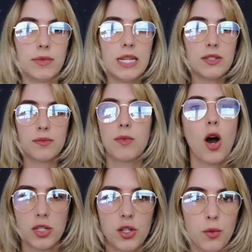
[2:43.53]
These
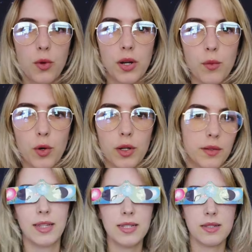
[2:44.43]
also wouldn't work.
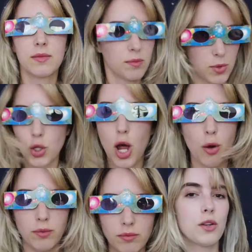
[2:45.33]
This, no.